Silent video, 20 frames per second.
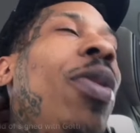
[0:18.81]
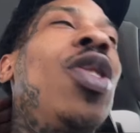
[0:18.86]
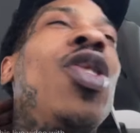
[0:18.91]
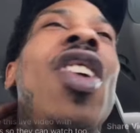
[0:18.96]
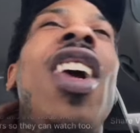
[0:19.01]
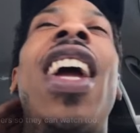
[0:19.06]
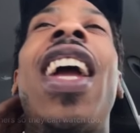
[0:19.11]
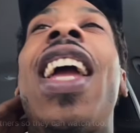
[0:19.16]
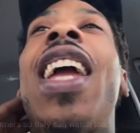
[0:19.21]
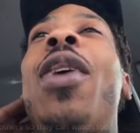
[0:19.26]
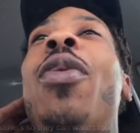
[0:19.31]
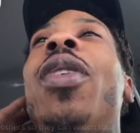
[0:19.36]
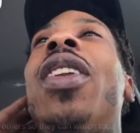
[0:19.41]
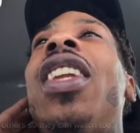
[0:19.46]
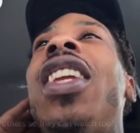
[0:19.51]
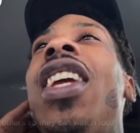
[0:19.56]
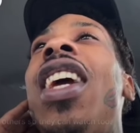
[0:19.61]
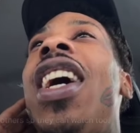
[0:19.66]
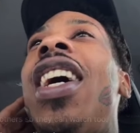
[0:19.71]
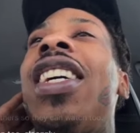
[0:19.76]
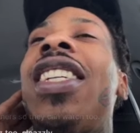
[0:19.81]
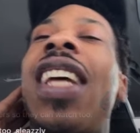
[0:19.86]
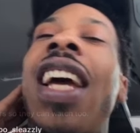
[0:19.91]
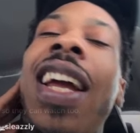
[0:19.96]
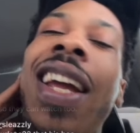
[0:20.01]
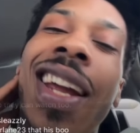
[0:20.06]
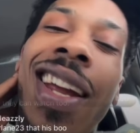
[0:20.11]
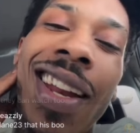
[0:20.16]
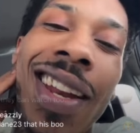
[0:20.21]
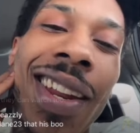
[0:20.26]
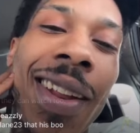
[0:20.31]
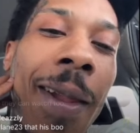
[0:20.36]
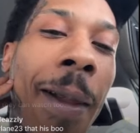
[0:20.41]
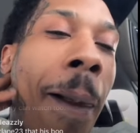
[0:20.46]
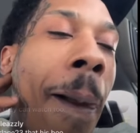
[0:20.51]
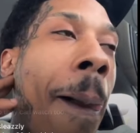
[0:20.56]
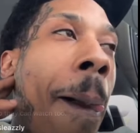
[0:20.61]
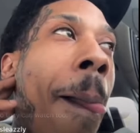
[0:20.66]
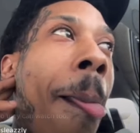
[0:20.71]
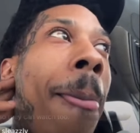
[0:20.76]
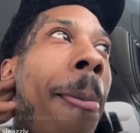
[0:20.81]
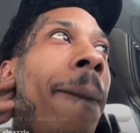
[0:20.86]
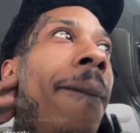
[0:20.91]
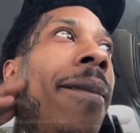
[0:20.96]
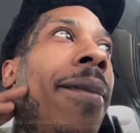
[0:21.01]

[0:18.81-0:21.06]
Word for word: That's why he be trying to hang with the young, I get it.